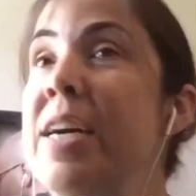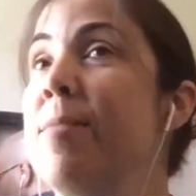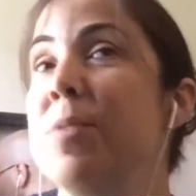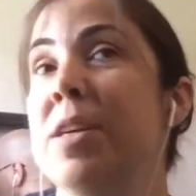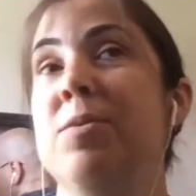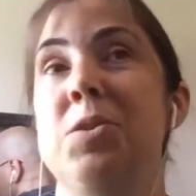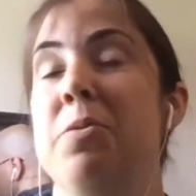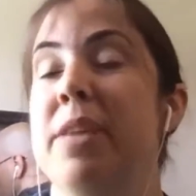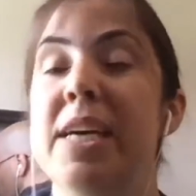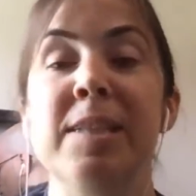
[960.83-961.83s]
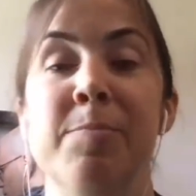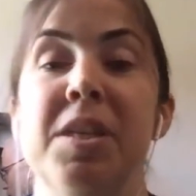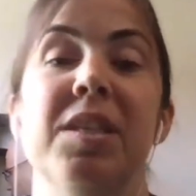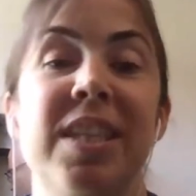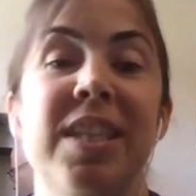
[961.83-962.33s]
upload 2,000
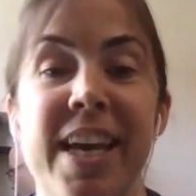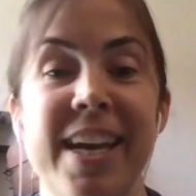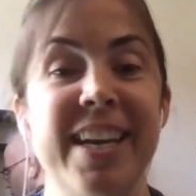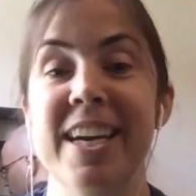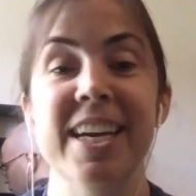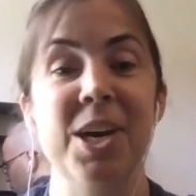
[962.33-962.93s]
books a day,